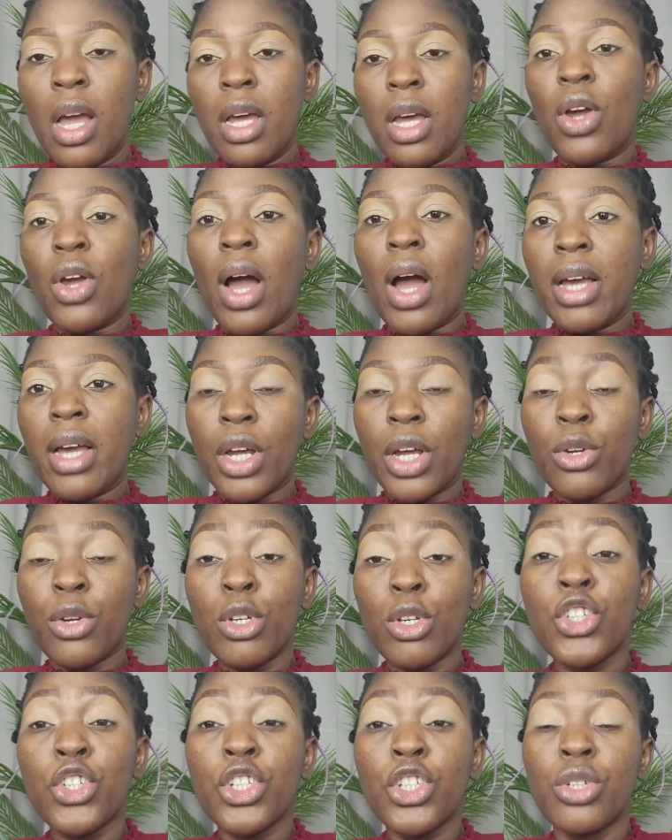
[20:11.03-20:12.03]
Your
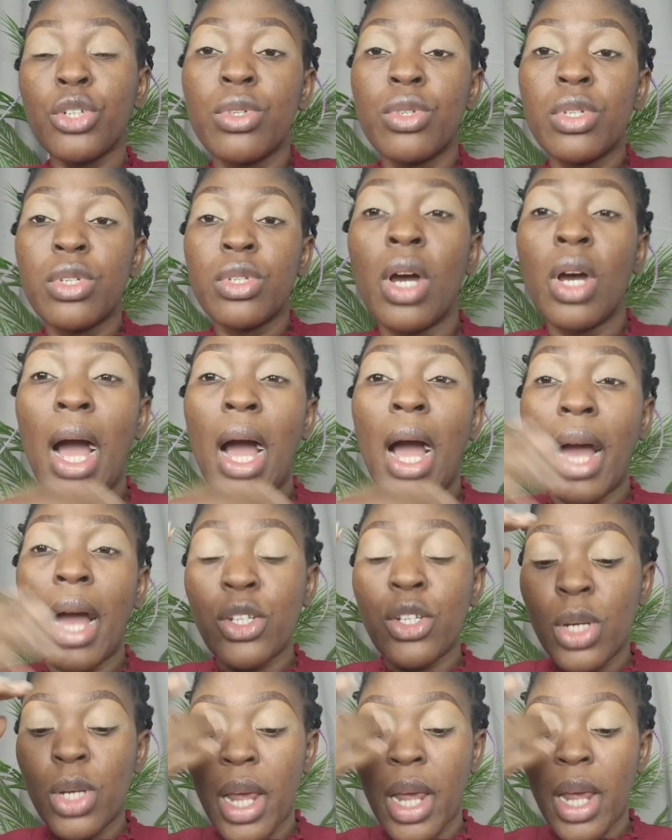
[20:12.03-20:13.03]
eyeshadow shield
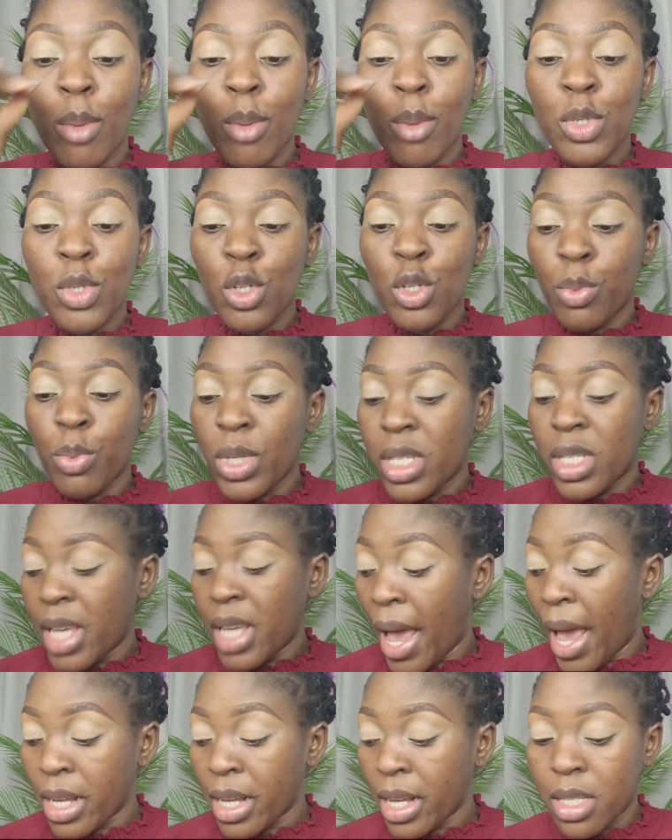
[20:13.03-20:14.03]
actually helps to
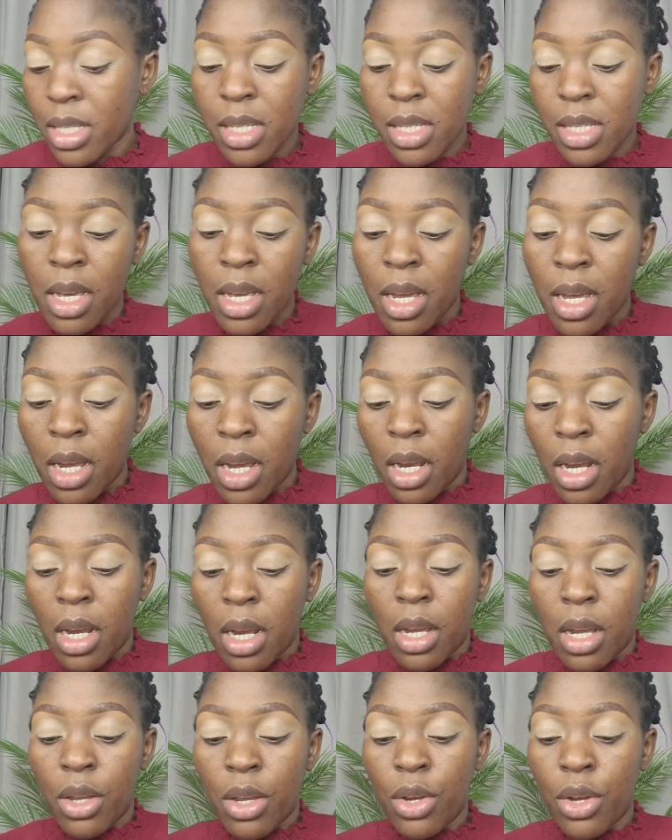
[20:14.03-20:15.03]
protect,
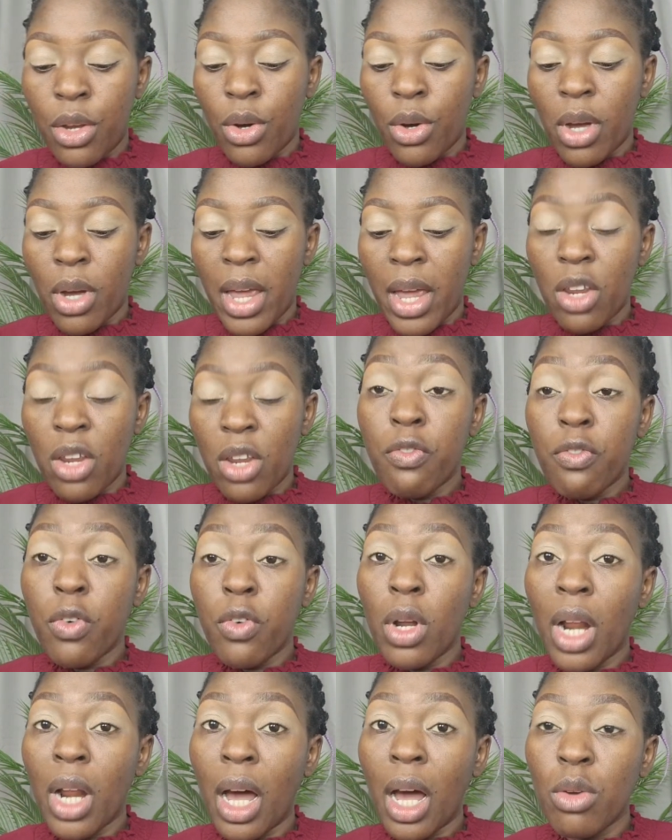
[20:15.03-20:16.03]
you know, any
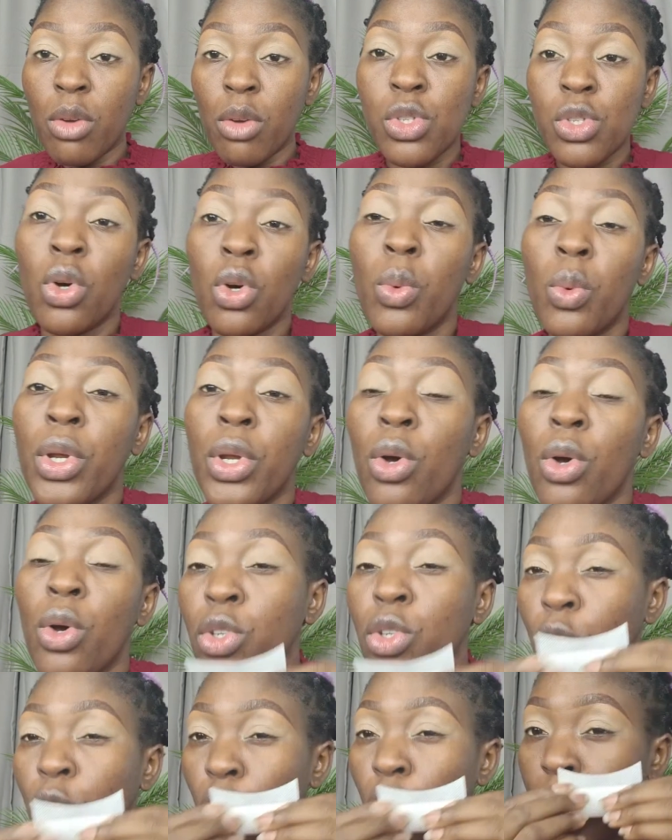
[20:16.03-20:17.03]
fallout going
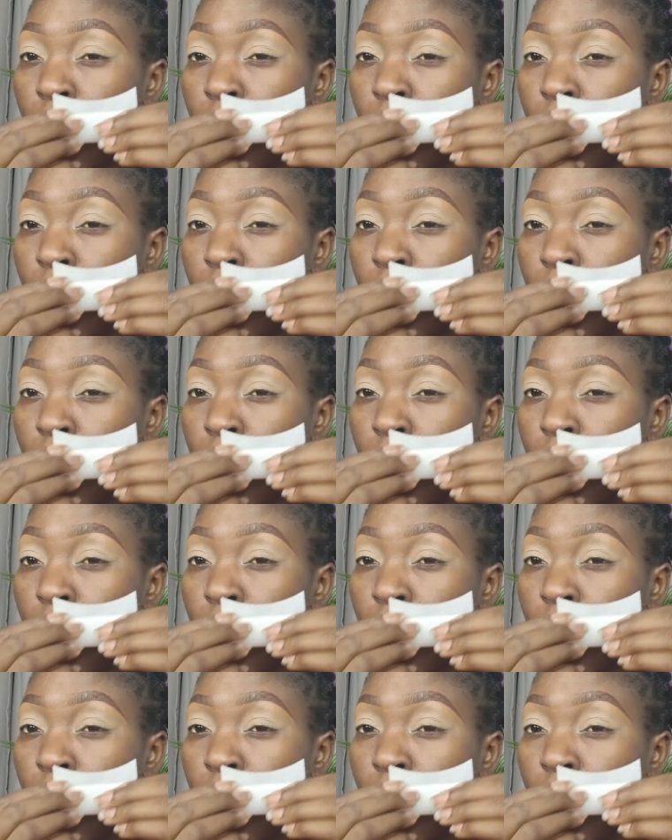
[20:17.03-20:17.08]
on your